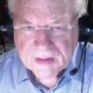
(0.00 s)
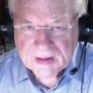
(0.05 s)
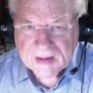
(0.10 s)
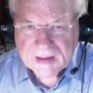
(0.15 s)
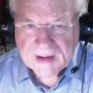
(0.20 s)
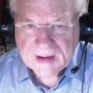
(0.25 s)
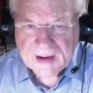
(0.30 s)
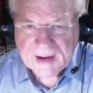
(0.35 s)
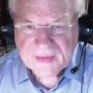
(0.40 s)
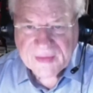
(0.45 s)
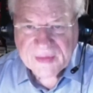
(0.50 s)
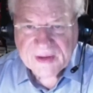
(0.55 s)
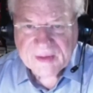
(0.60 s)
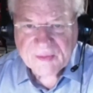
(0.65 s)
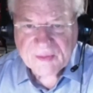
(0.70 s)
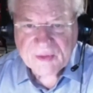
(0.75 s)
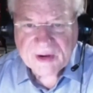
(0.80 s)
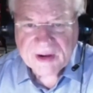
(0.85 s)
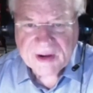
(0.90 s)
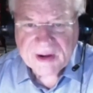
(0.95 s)
I think
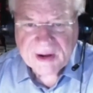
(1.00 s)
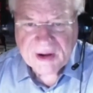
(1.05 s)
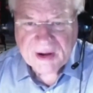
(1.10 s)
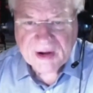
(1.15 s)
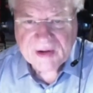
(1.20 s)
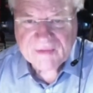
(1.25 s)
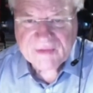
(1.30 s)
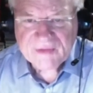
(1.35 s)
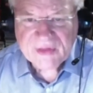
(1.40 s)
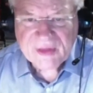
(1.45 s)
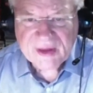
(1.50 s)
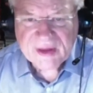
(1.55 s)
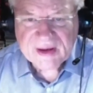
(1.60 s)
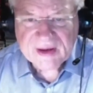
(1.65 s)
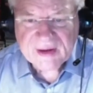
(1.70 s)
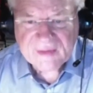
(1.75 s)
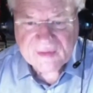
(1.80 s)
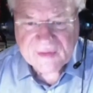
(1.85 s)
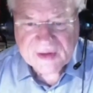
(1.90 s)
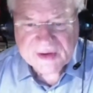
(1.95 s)
we're
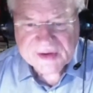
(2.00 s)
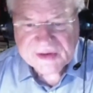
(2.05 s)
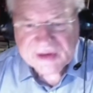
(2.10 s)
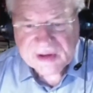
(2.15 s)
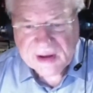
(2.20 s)
overthinking this.